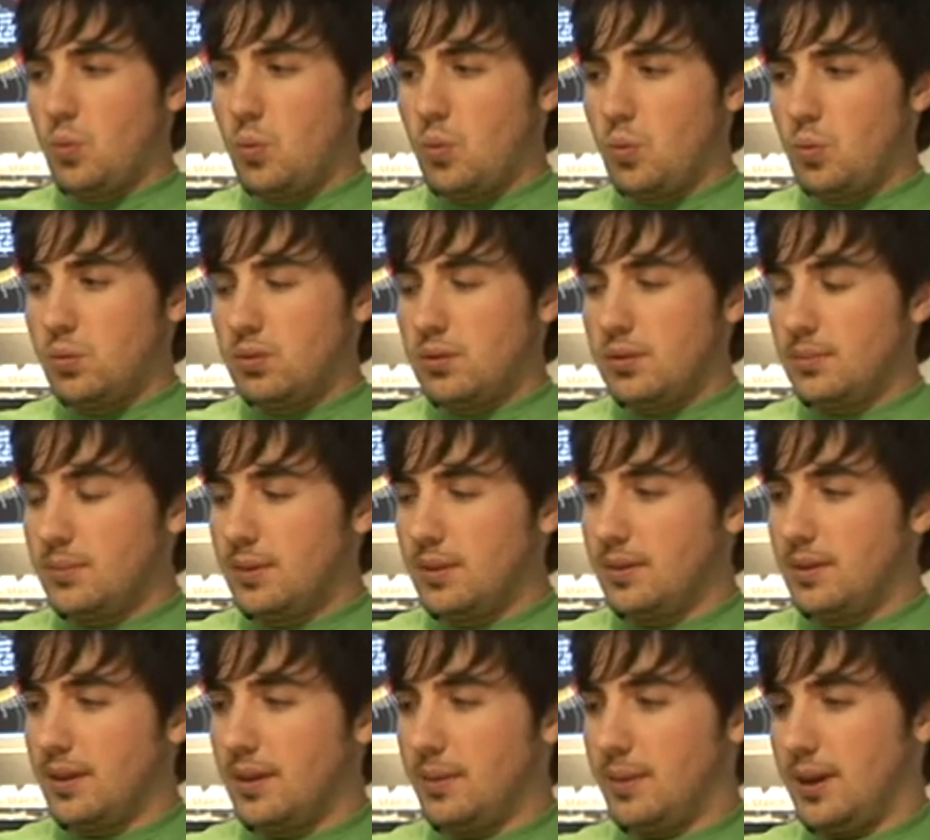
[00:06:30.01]
Let
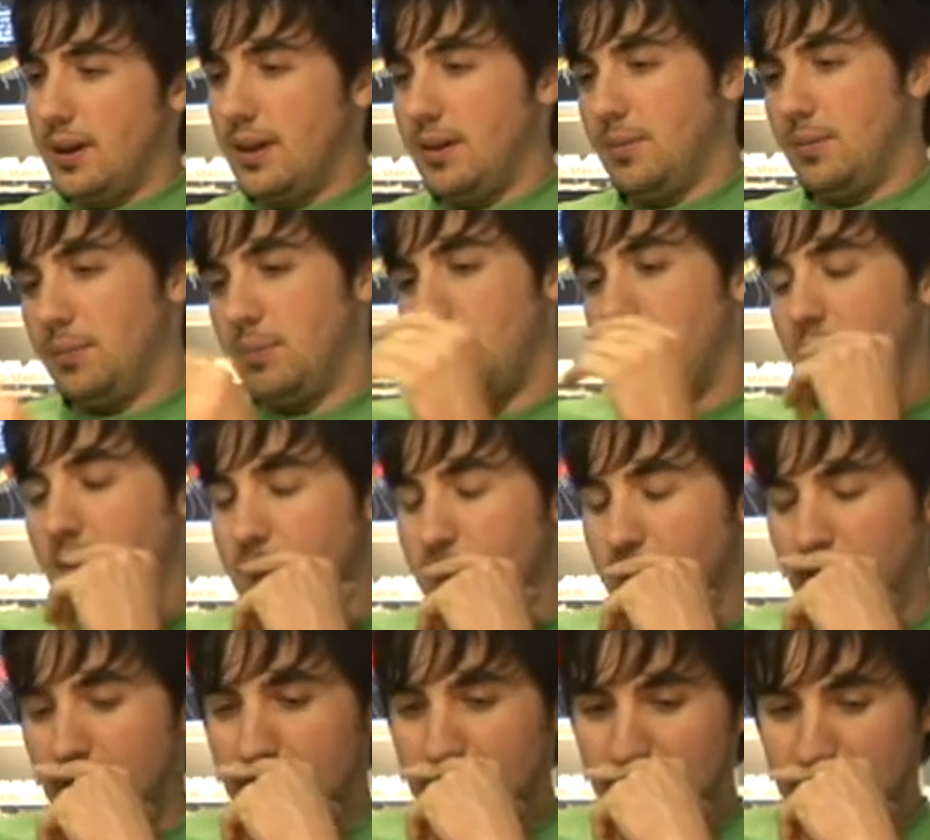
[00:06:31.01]
me think about how to best
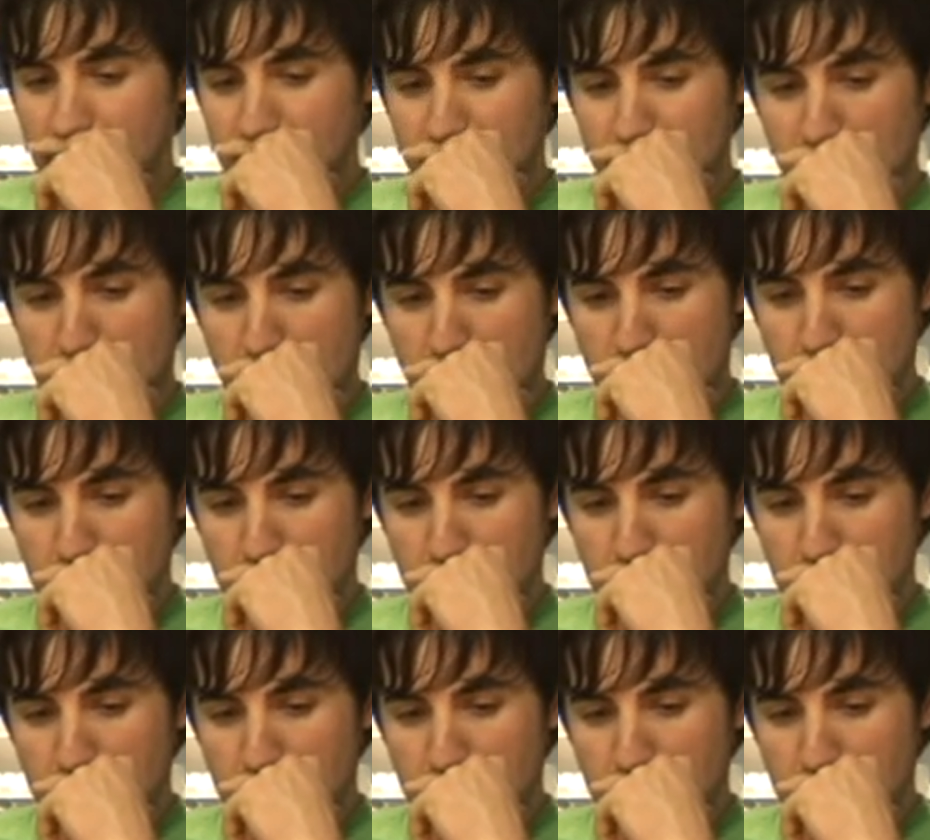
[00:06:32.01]
phrase this.